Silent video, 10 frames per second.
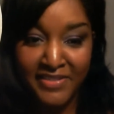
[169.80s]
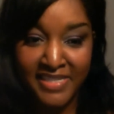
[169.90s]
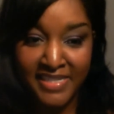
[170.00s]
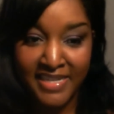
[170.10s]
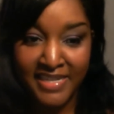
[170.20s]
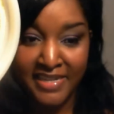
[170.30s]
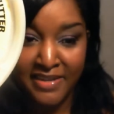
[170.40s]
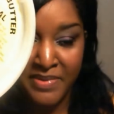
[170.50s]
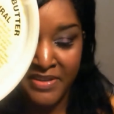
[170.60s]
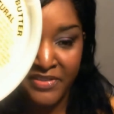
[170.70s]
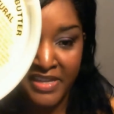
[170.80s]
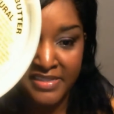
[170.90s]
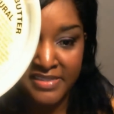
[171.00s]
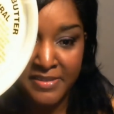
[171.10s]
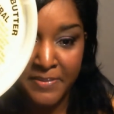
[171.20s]
This is what I use at
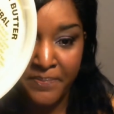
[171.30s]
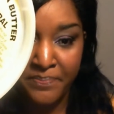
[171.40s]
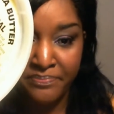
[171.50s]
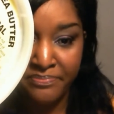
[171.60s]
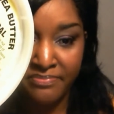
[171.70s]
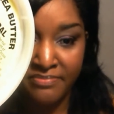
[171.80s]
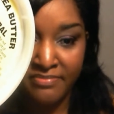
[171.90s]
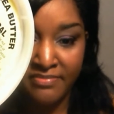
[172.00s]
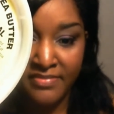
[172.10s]
night on my face.